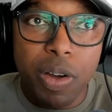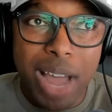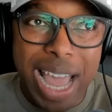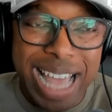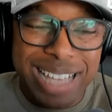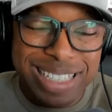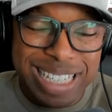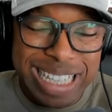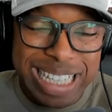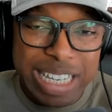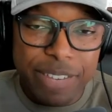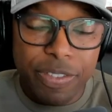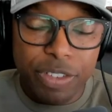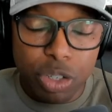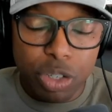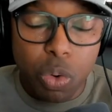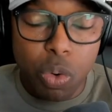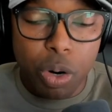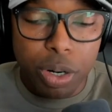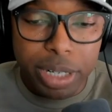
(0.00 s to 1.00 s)
as a
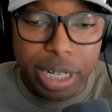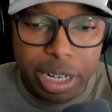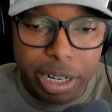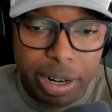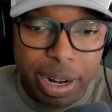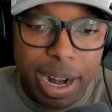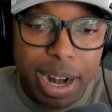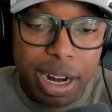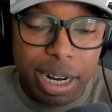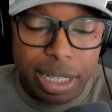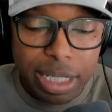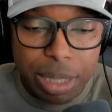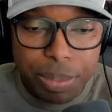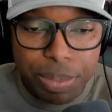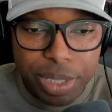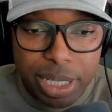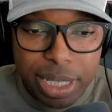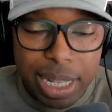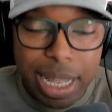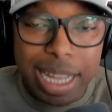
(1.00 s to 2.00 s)
defensive coordinator there at Clemson.